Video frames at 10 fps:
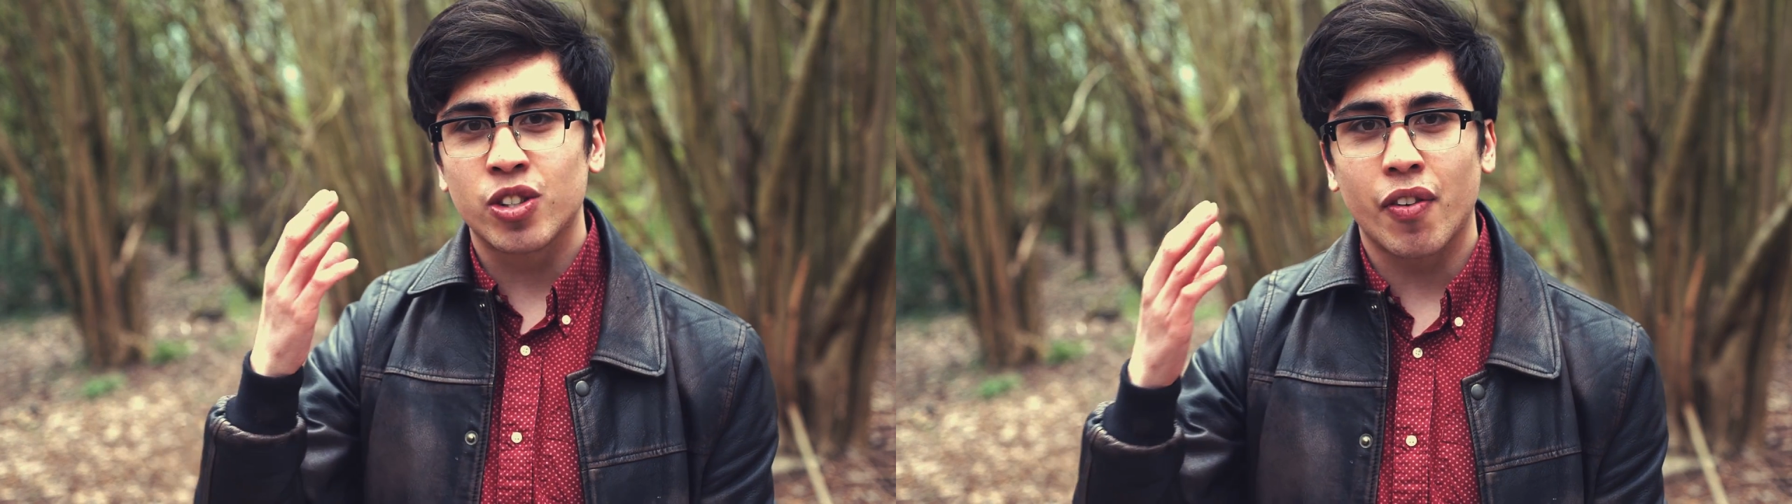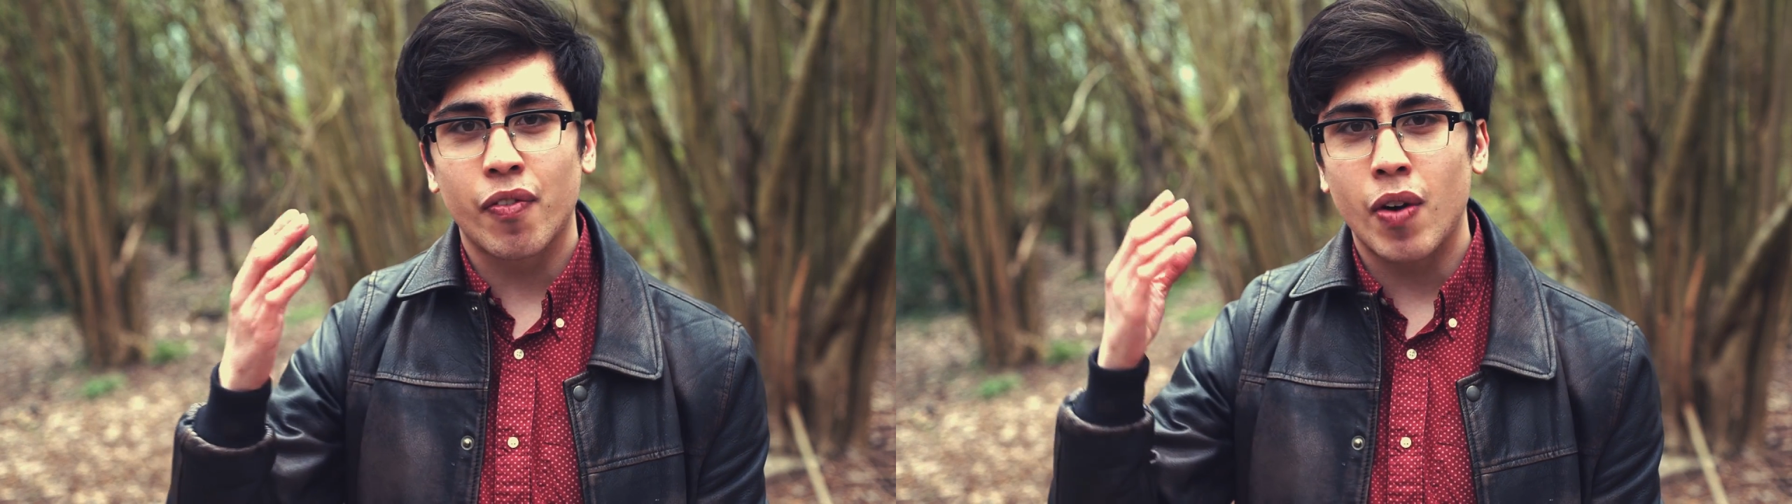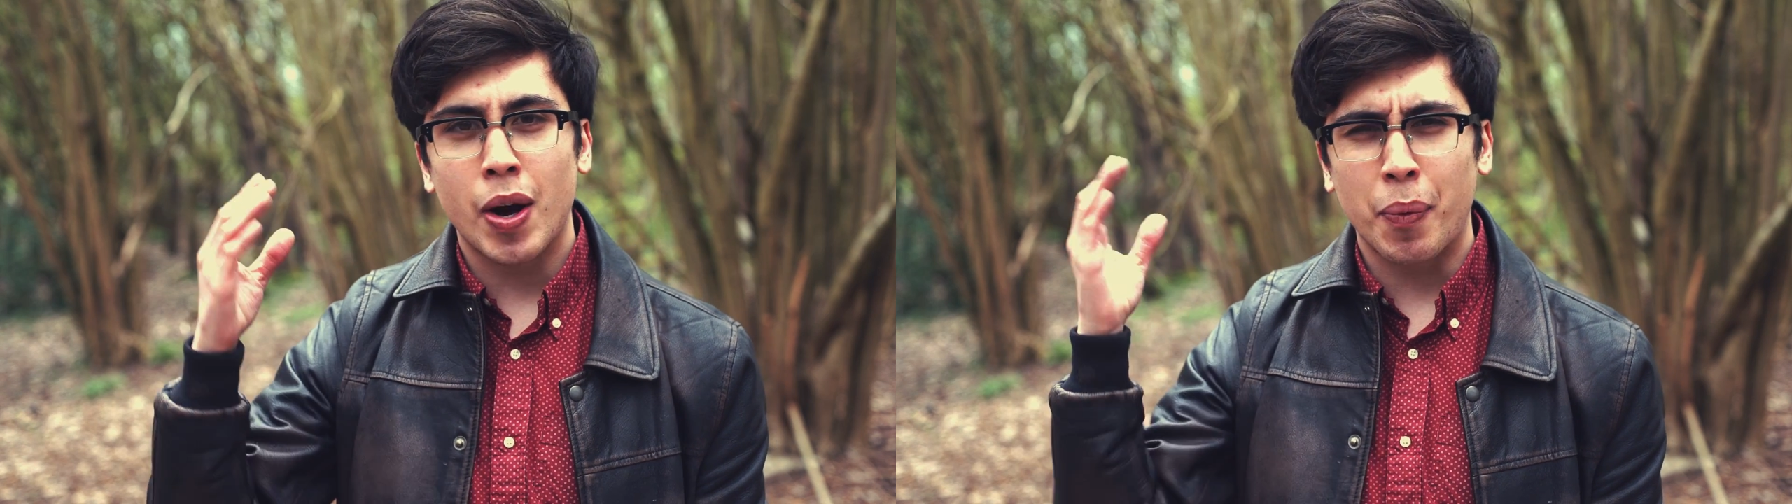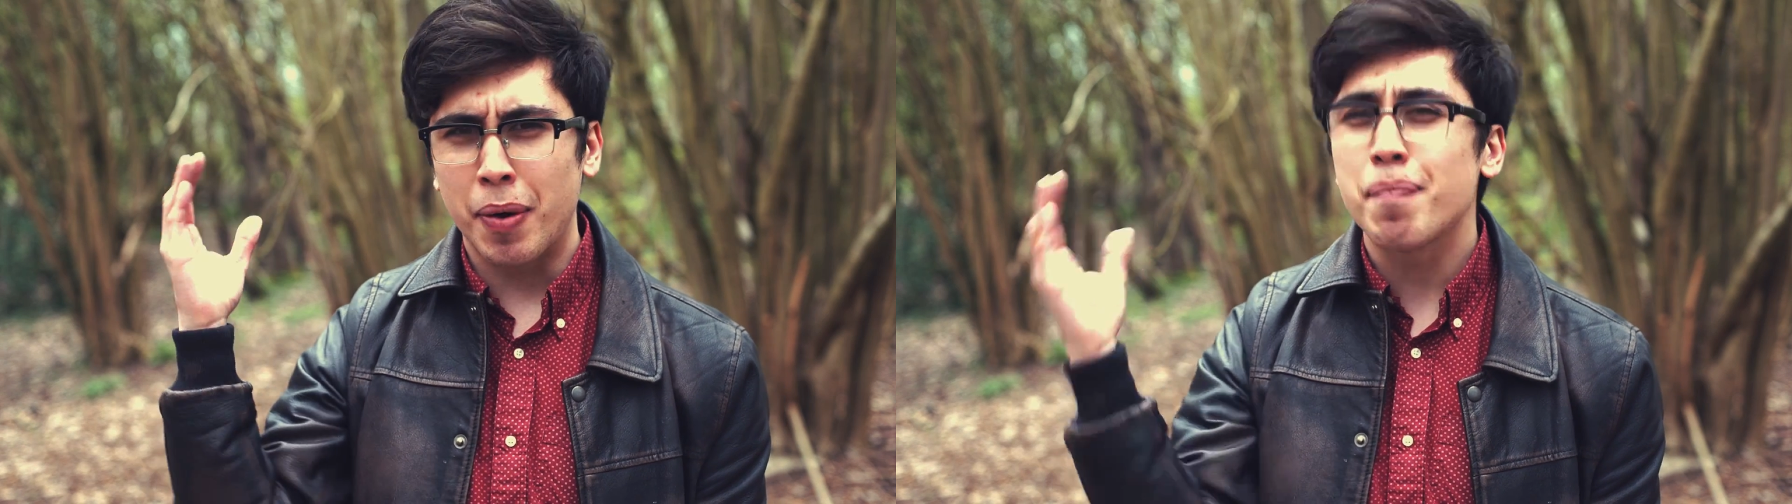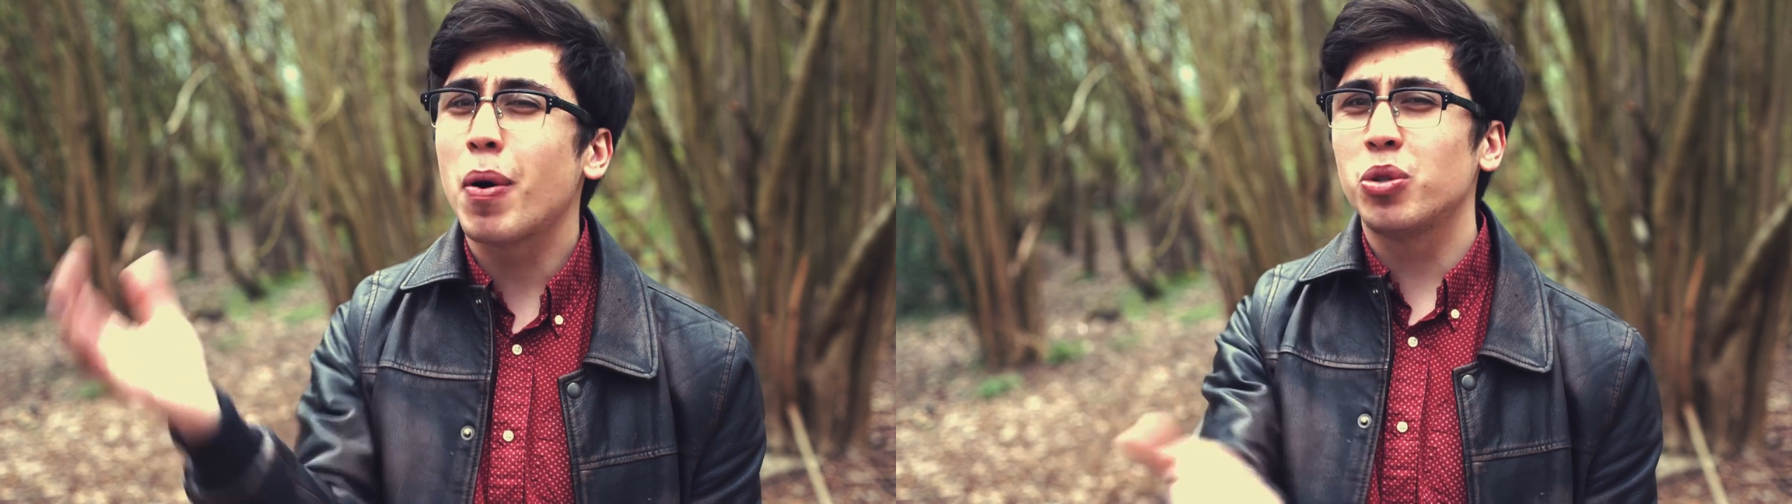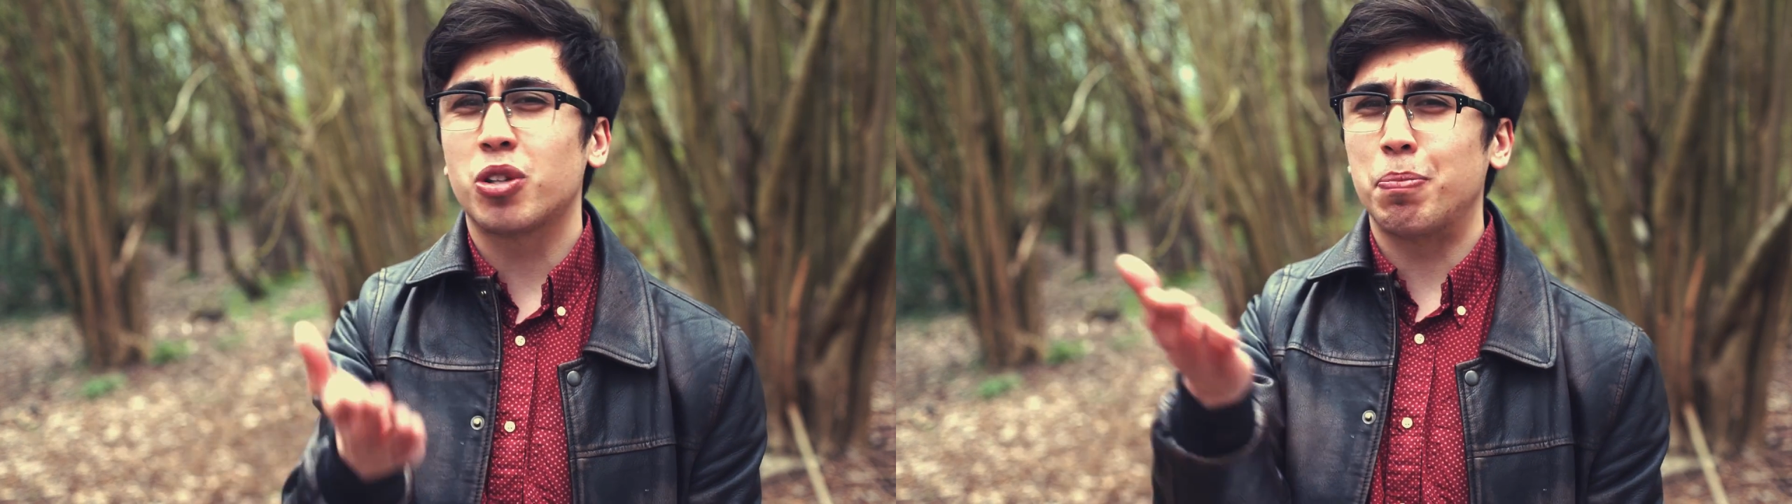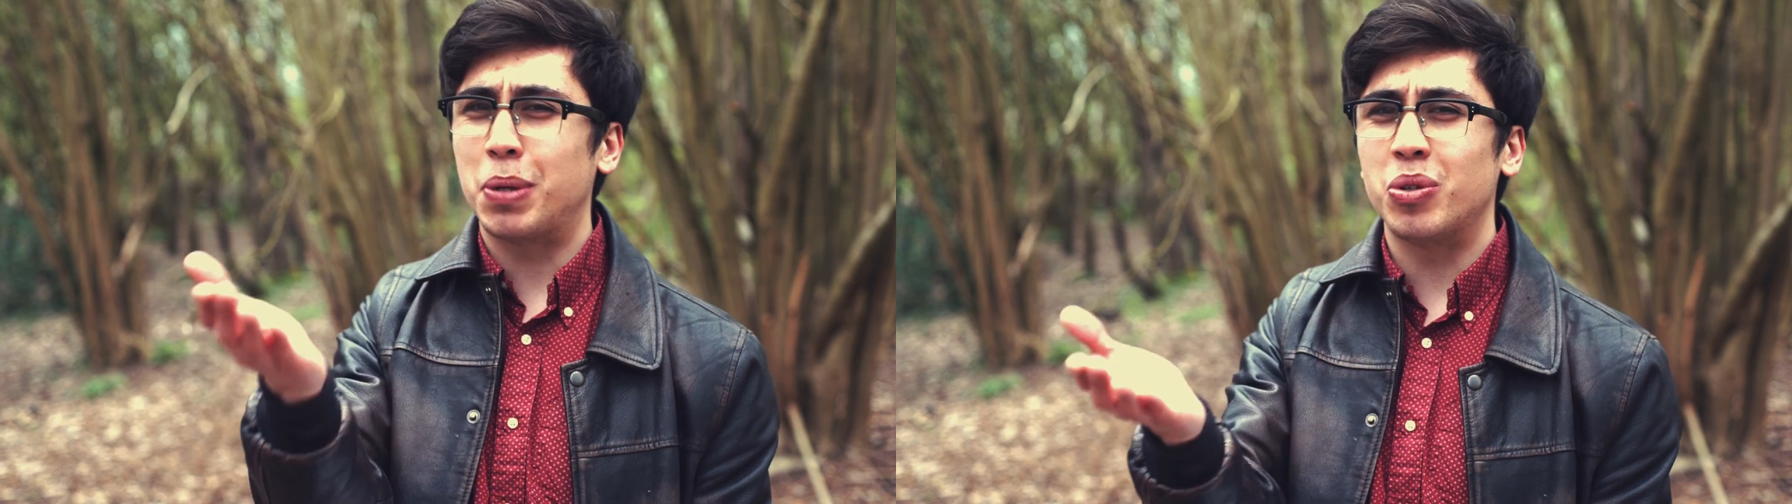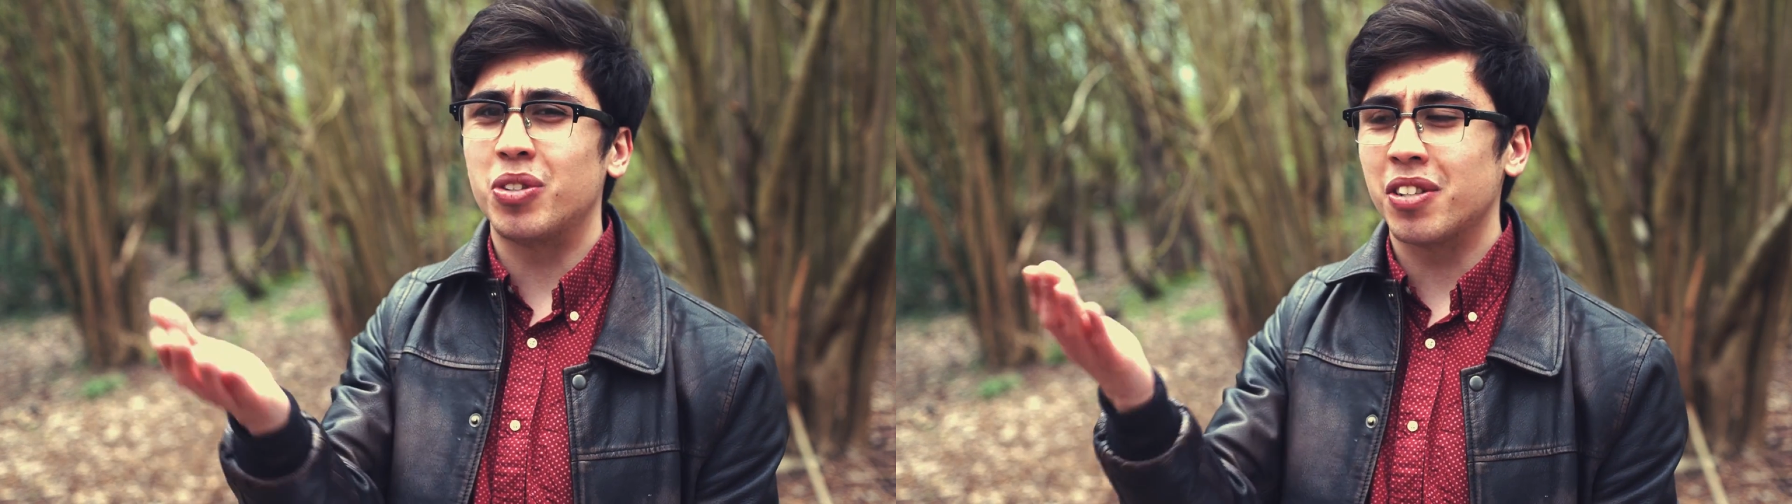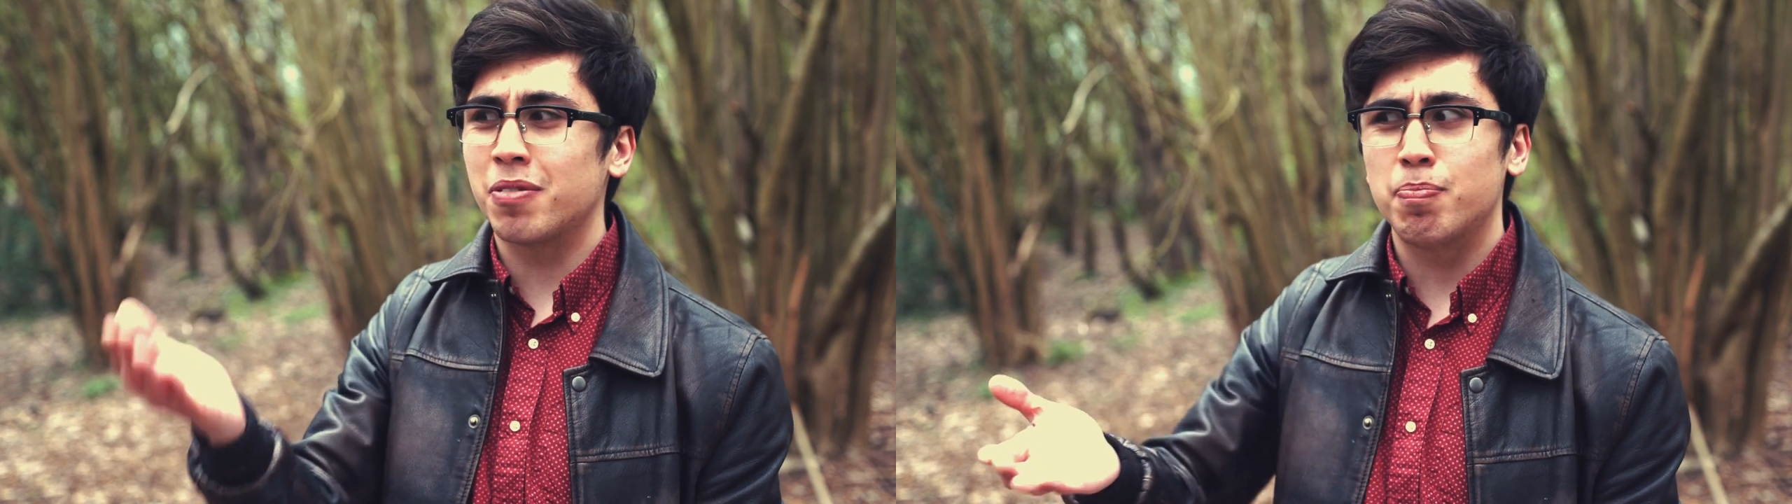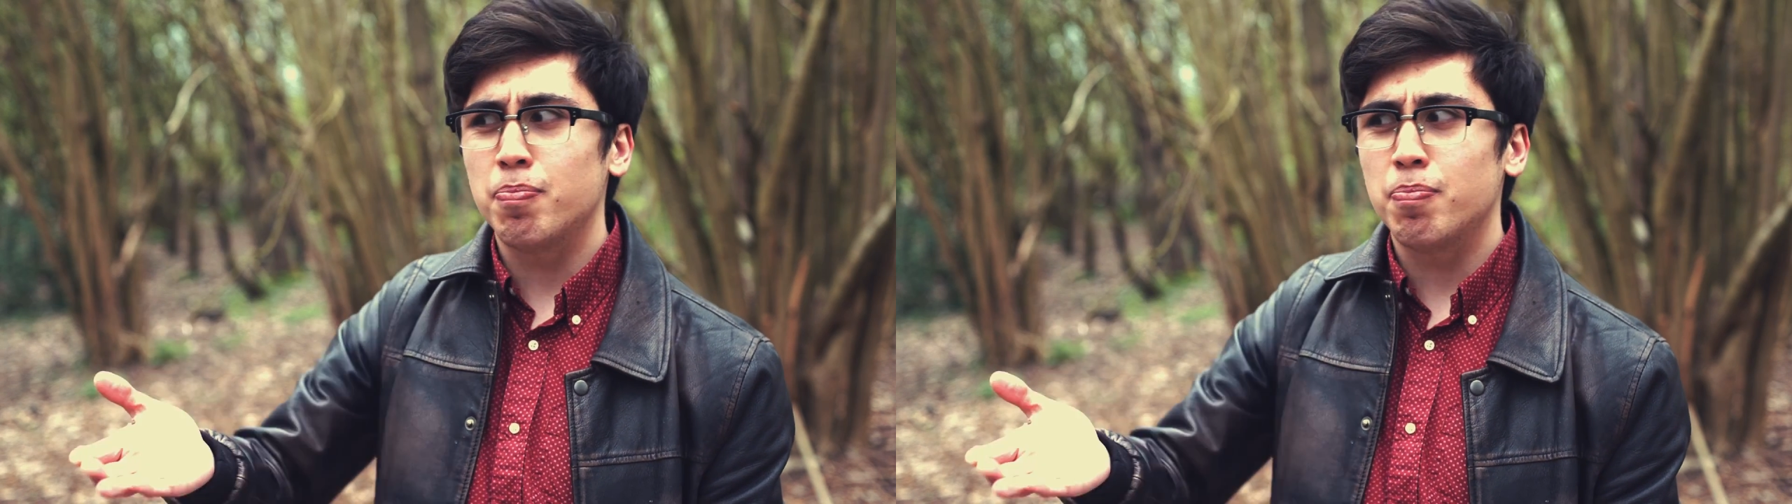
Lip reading: software with most computers,